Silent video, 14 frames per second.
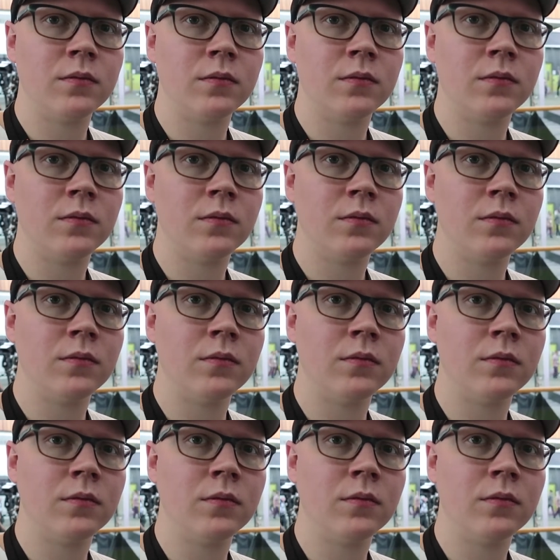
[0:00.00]

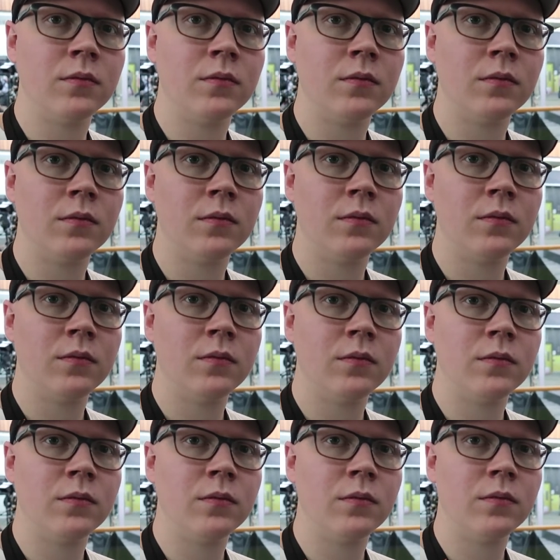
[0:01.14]

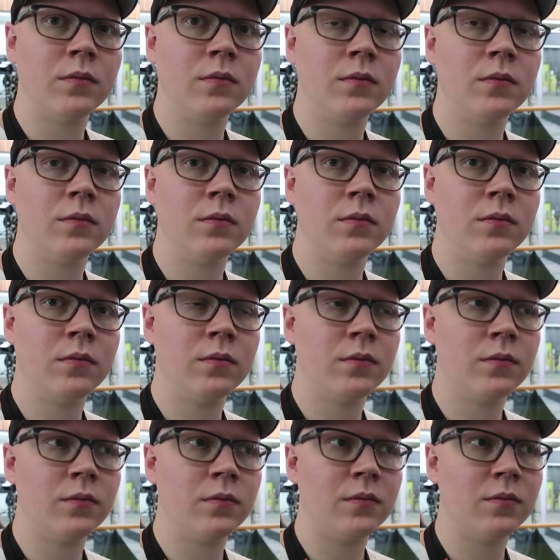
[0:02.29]

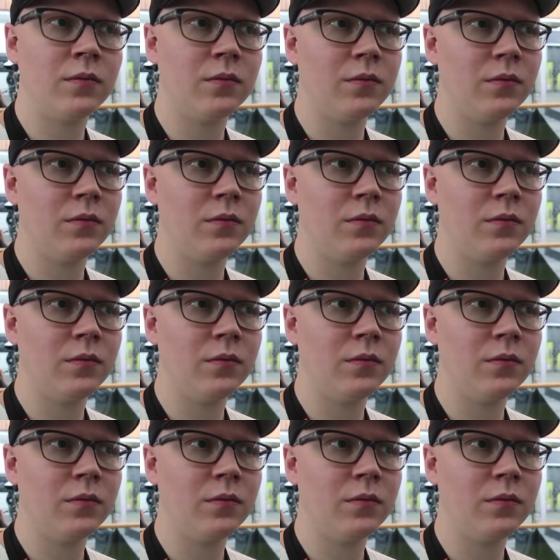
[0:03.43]
This person isn't speaking.